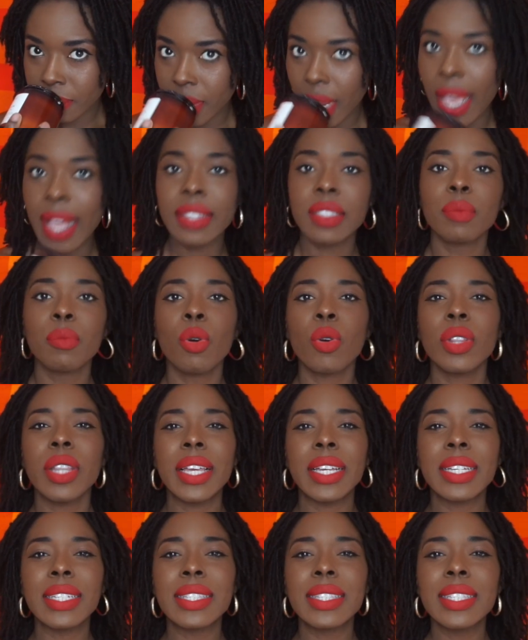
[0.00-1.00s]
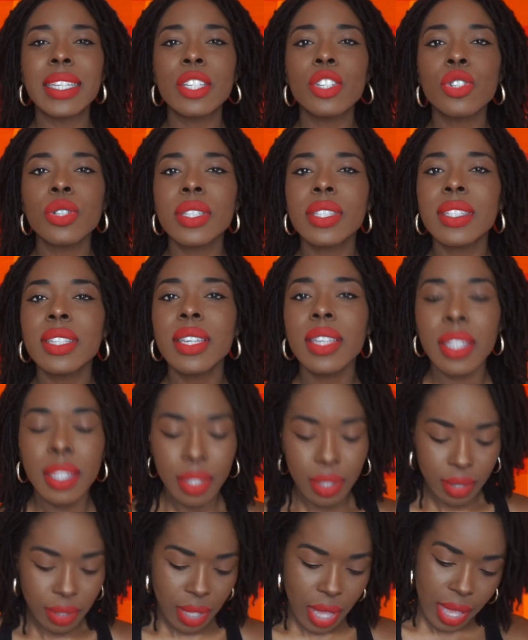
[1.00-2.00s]
Has more like a
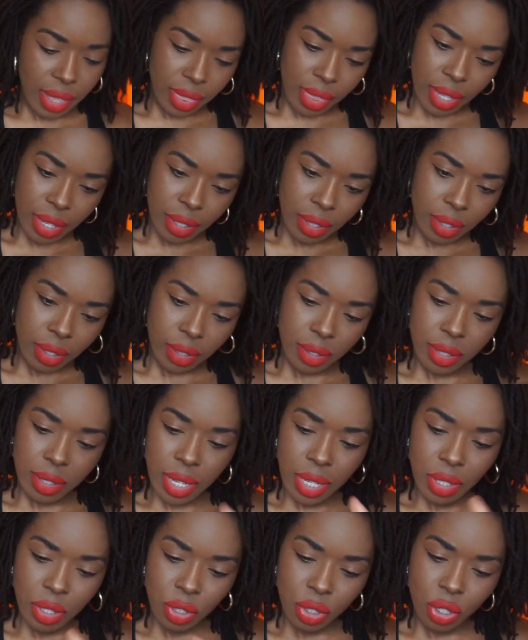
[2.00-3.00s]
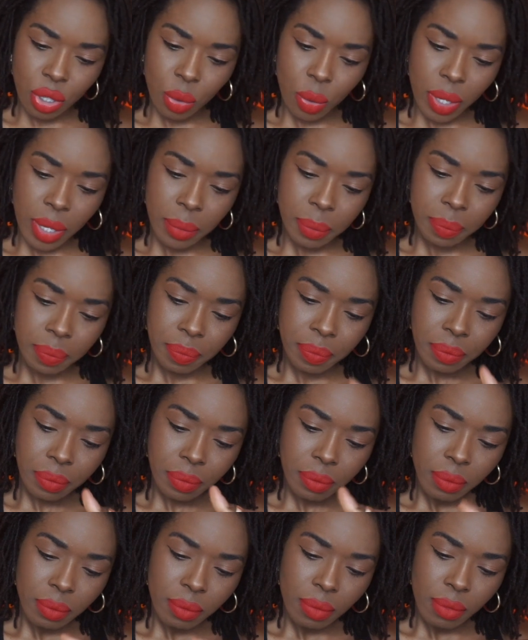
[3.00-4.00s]
citrusy, I think, scent to it.
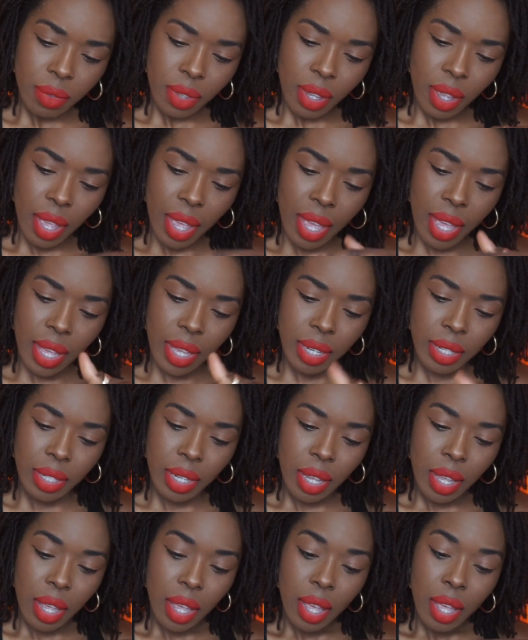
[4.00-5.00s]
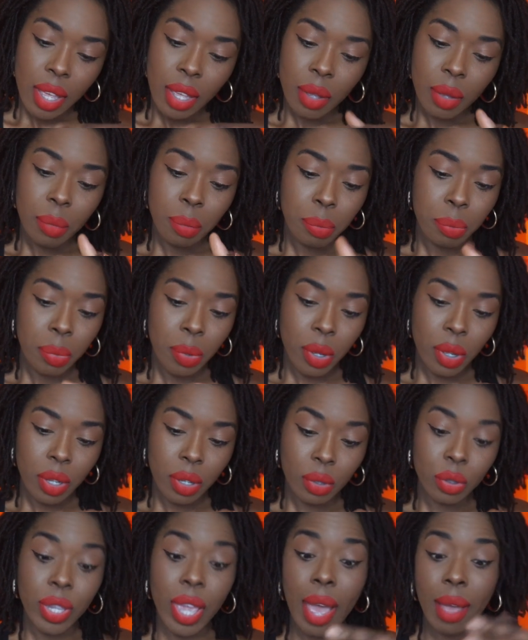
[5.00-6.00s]
And
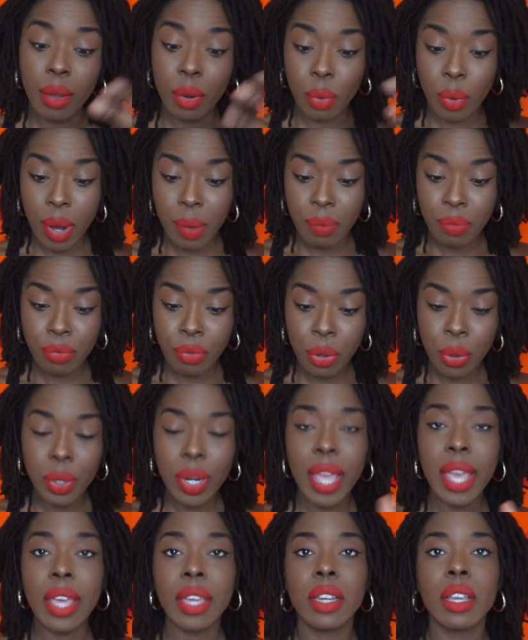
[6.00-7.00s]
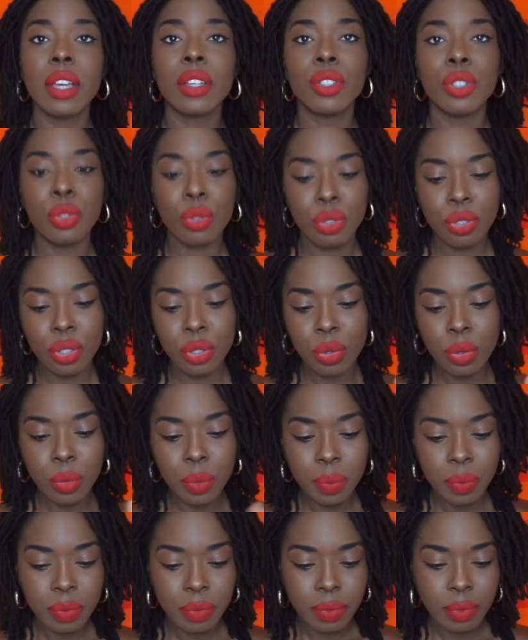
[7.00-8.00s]
yeah, grapefruit and
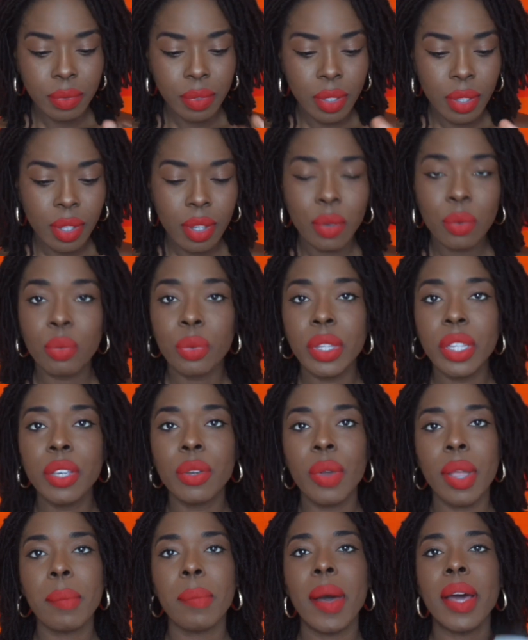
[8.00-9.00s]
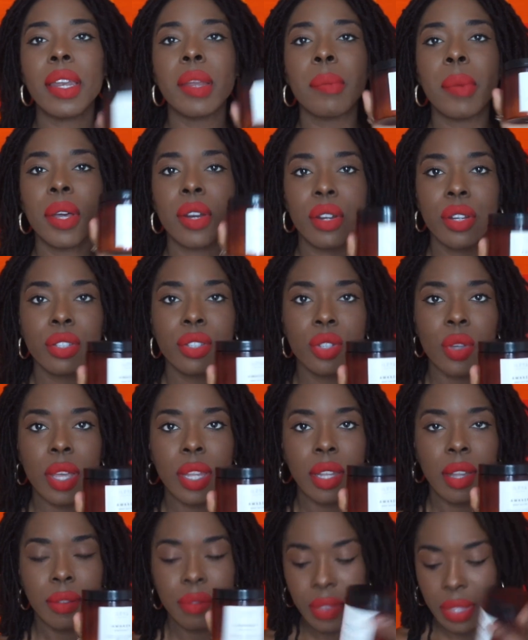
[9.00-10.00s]
yuzu, really great body butter, so
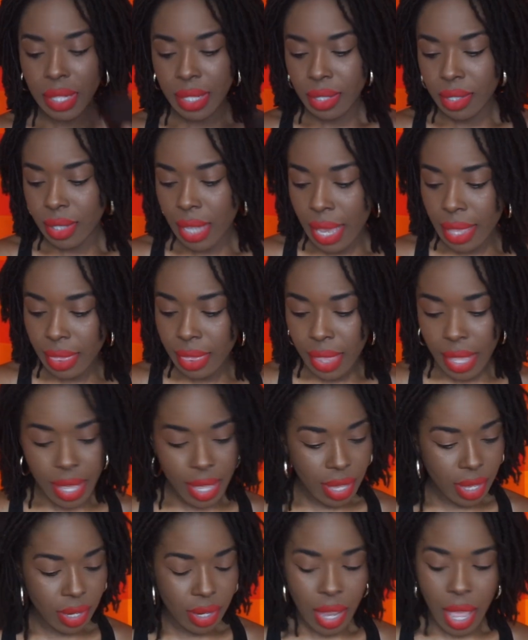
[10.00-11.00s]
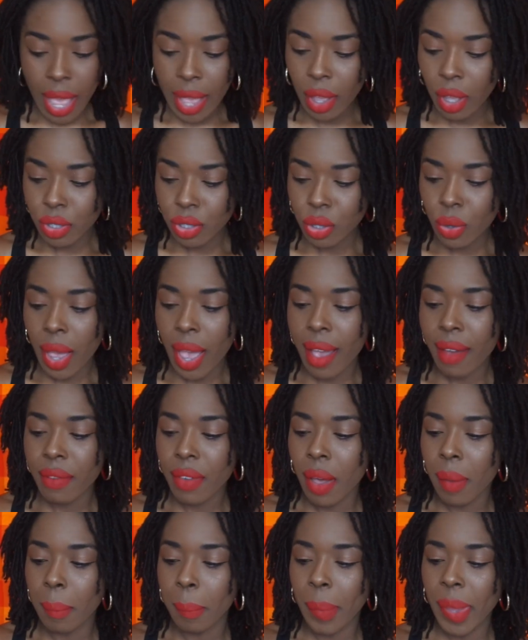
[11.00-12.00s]
I love this. And then I also
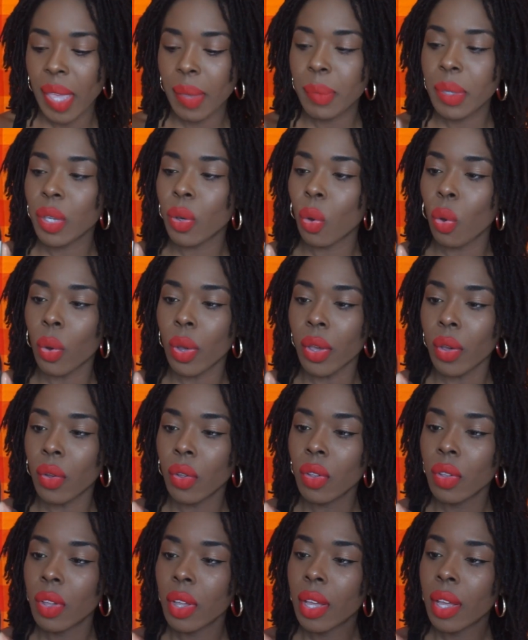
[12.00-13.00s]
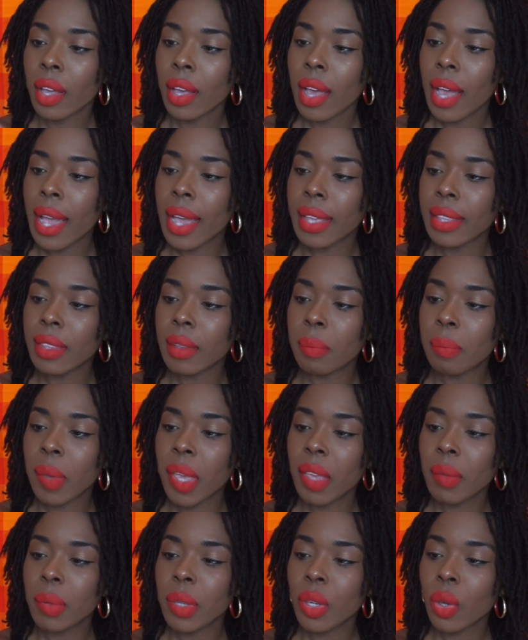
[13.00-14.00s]
have a baby oil, and the
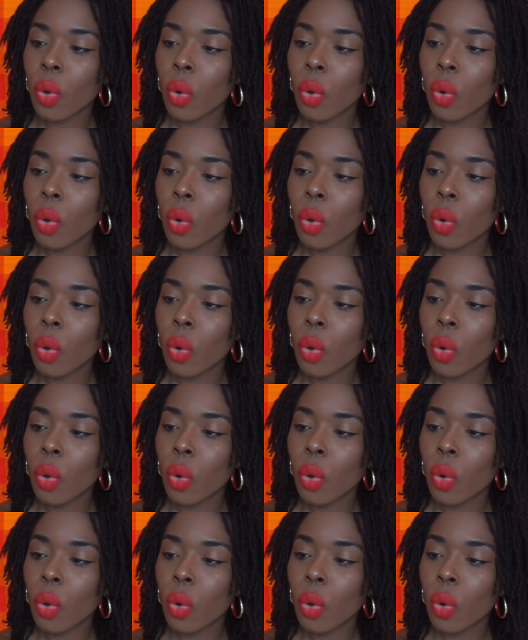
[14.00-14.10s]
baby